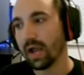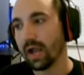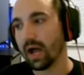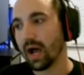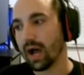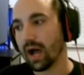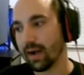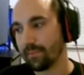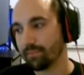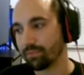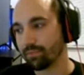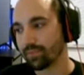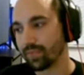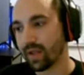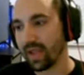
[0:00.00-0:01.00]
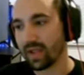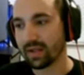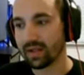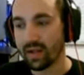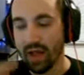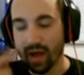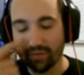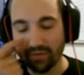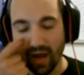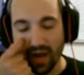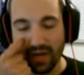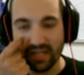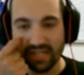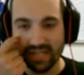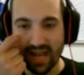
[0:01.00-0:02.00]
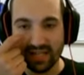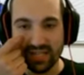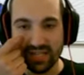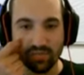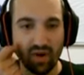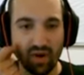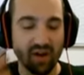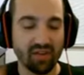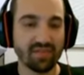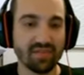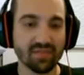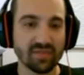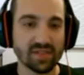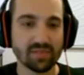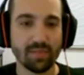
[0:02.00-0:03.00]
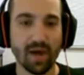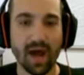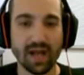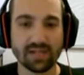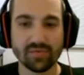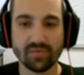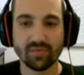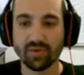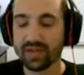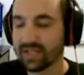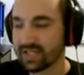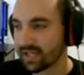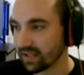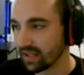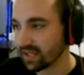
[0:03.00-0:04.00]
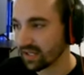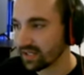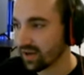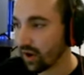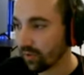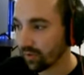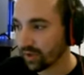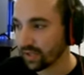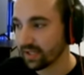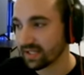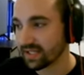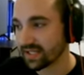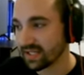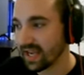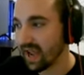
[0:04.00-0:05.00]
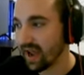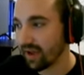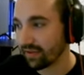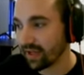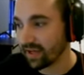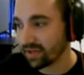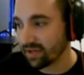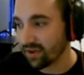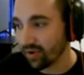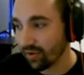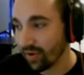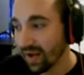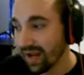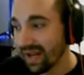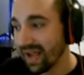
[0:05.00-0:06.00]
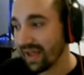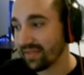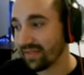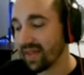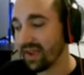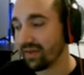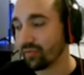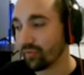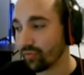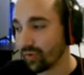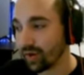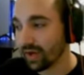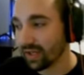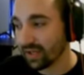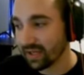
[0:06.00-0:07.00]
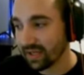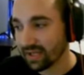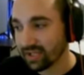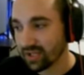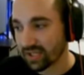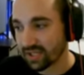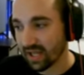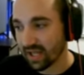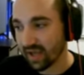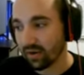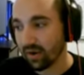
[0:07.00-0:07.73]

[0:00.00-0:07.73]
And Cloud9 has had some rough spots recently, so I wanted to see how they do. And they really just like,